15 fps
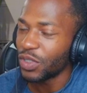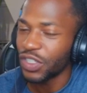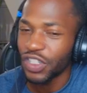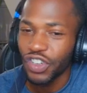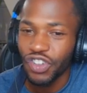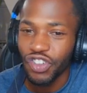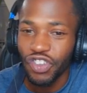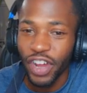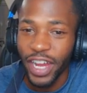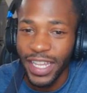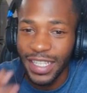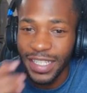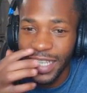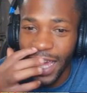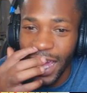Is
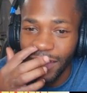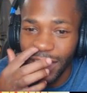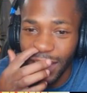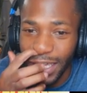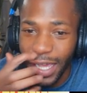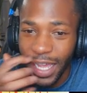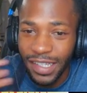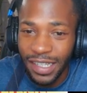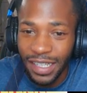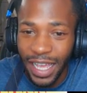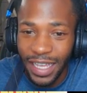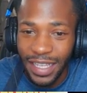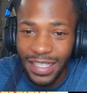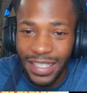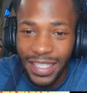crazy after catching
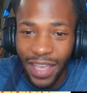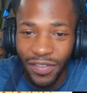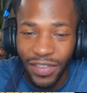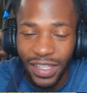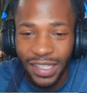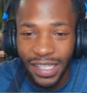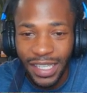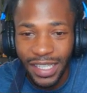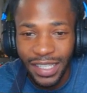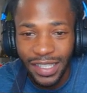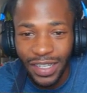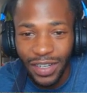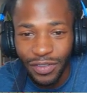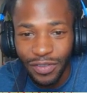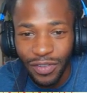like 17
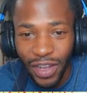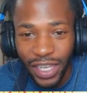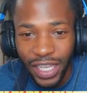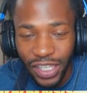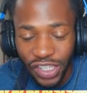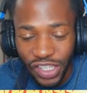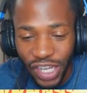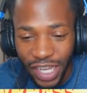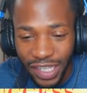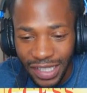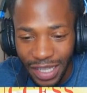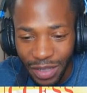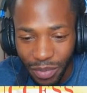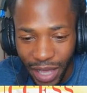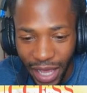to the fucking
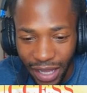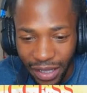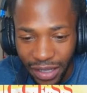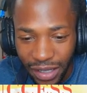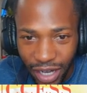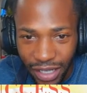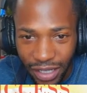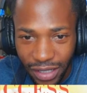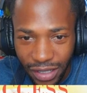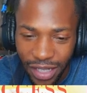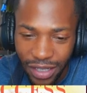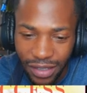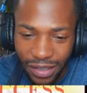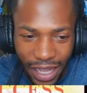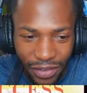chest and back, right?
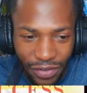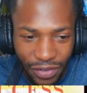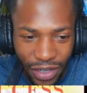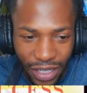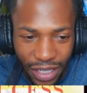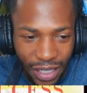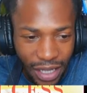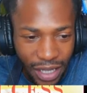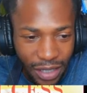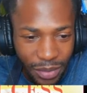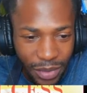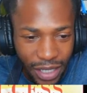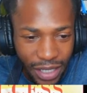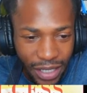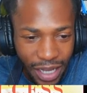Chat, I ain't fucking
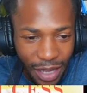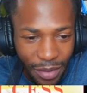lying, man.